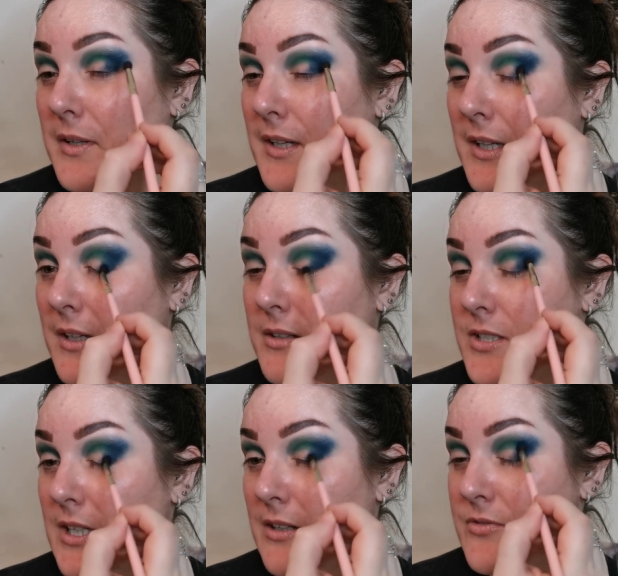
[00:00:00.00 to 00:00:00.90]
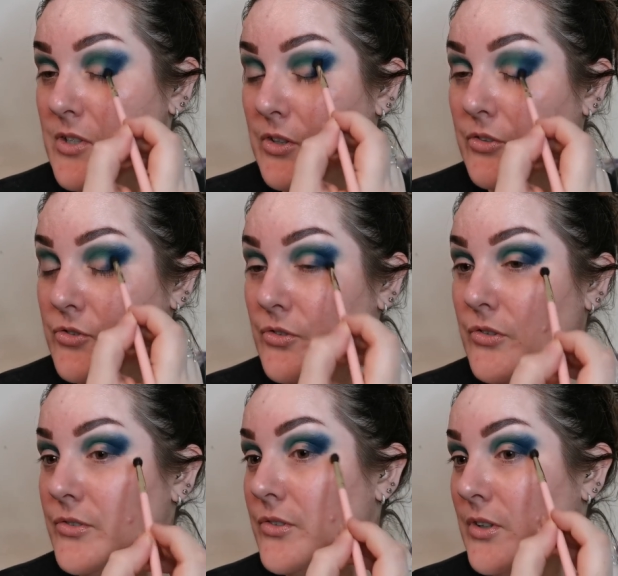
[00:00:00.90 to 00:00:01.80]
But then she loves a
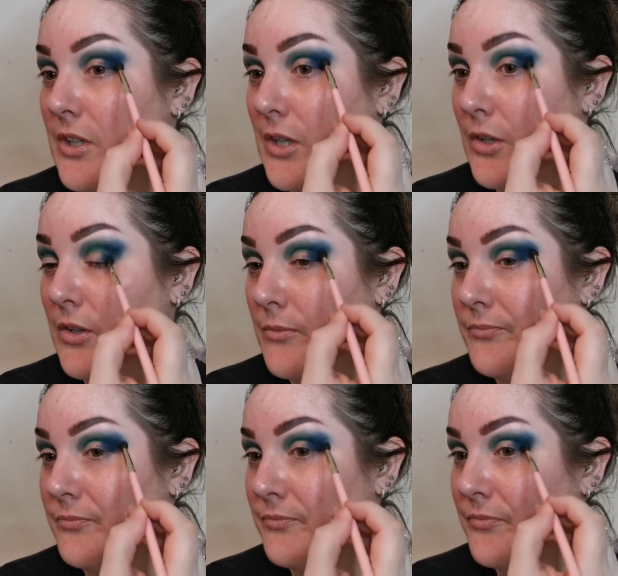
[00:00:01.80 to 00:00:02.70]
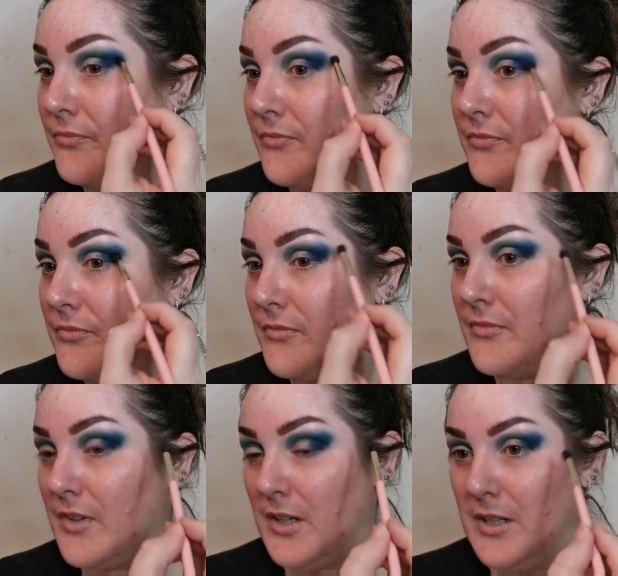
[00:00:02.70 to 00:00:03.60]
neutral look.
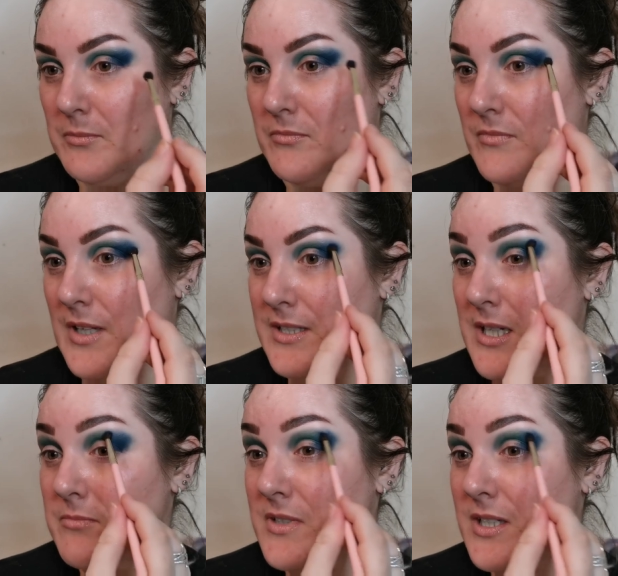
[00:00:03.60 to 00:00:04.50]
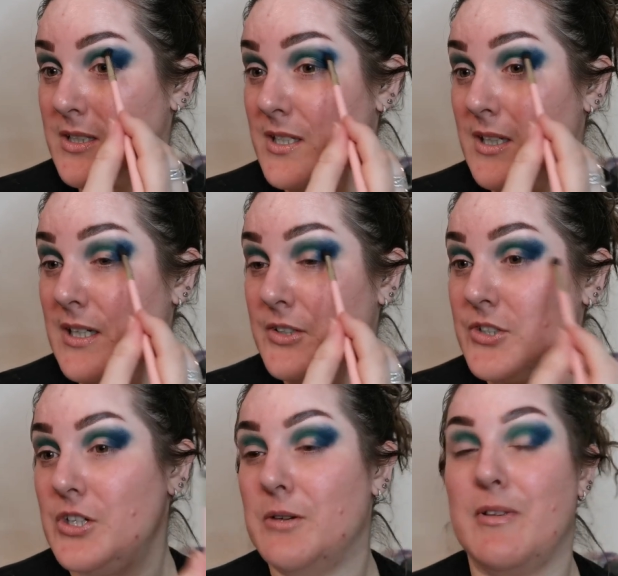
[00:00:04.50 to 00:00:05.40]
I'm attempting to learn
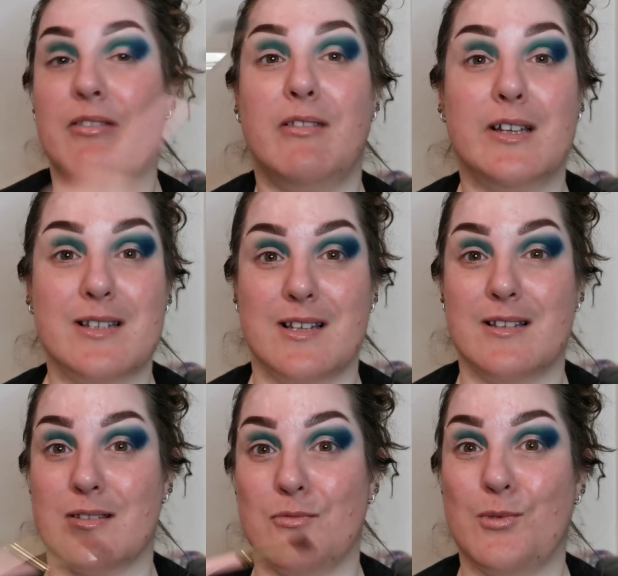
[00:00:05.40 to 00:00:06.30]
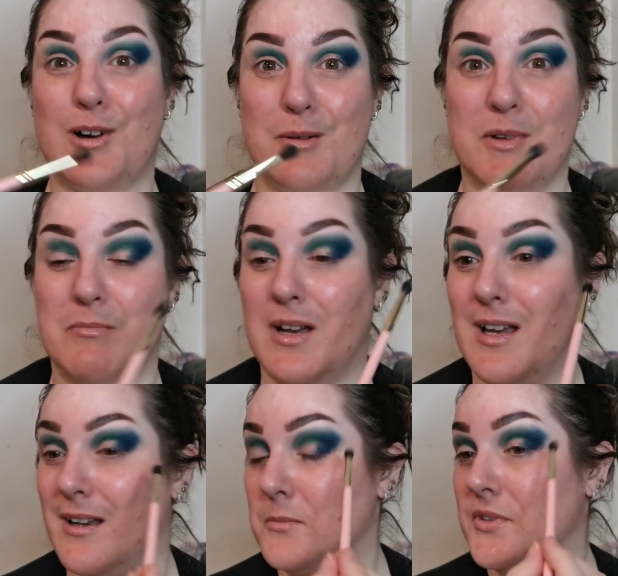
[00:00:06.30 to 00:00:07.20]
to, but this is where I'm in
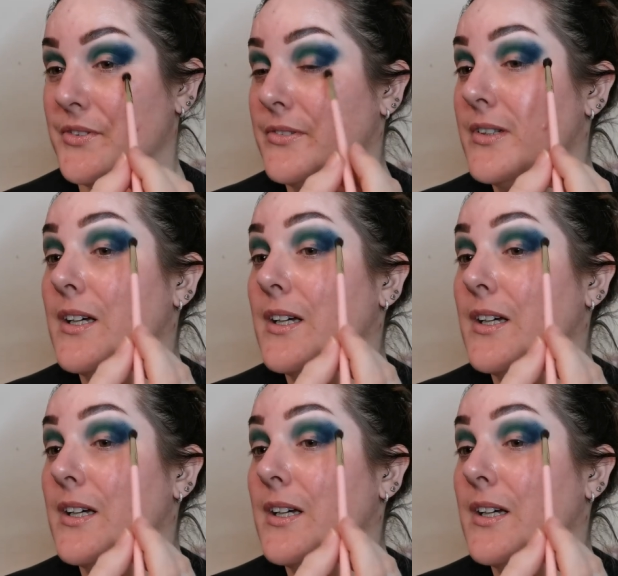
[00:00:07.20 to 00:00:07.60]
my element.